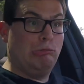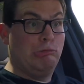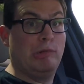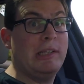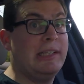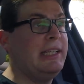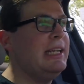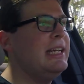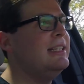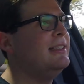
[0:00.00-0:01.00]
really
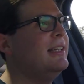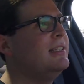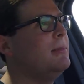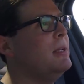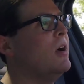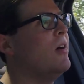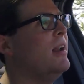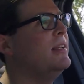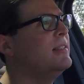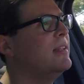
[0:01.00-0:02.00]
needs it, to be
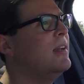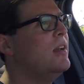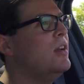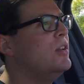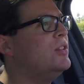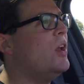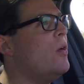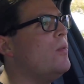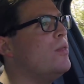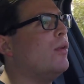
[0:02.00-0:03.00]
honest.
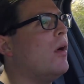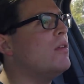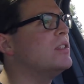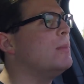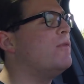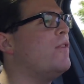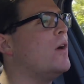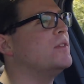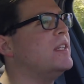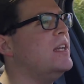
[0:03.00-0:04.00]
So there are some
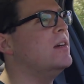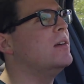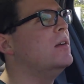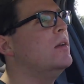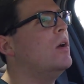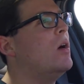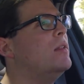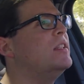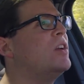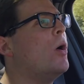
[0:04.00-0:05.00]
faults here
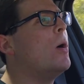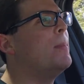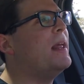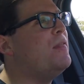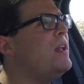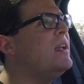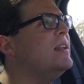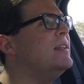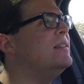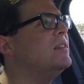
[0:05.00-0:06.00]
on this car, but I think
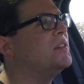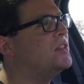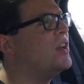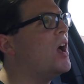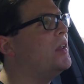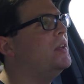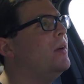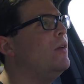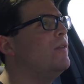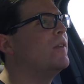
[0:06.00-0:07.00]
it is a solid
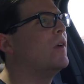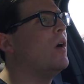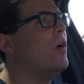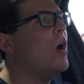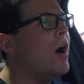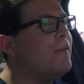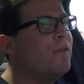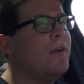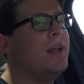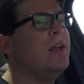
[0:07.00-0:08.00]
overall
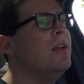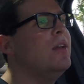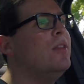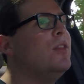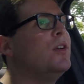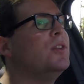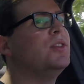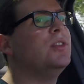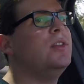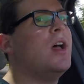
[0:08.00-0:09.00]
offering.
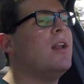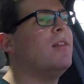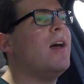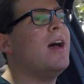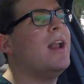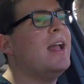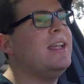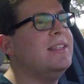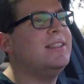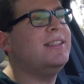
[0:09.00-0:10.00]
There's not a lot I
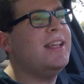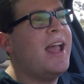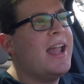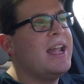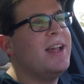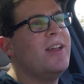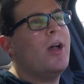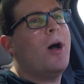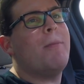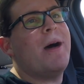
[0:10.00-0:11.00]
can say
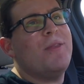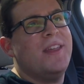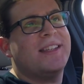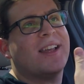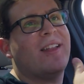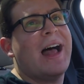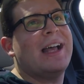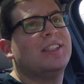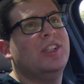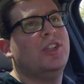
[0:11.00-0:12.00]
about this
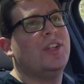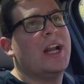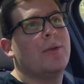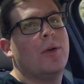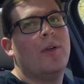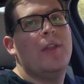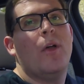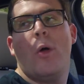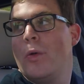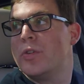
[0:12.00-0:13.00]
class in general and
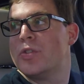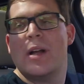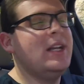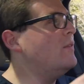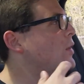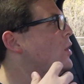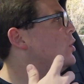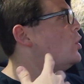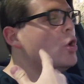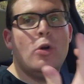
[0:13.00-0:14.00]
the whole trend of
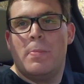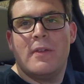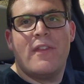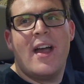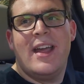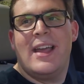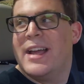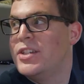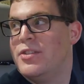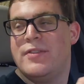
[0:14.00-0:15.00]
coupifying
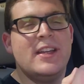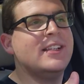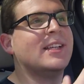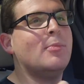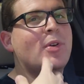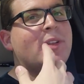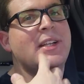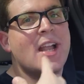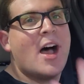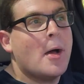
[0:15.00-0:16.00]
SUVs. I'm
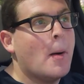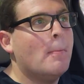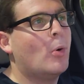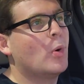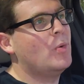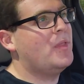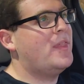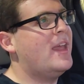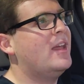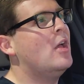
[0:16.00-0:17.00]
really not on board
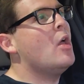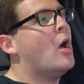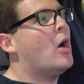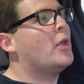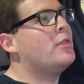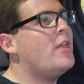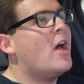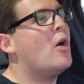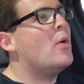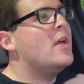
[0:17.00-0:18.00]
with it,
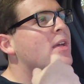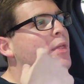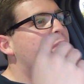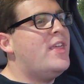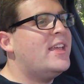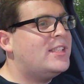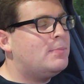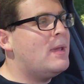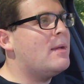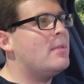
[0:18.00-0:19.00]
although this
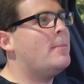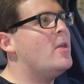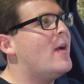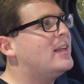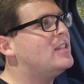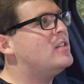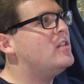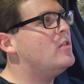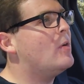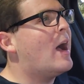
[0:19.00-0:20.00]
BMW
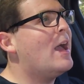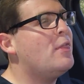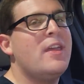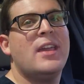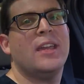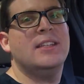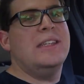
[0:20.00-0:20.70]
X2 I think is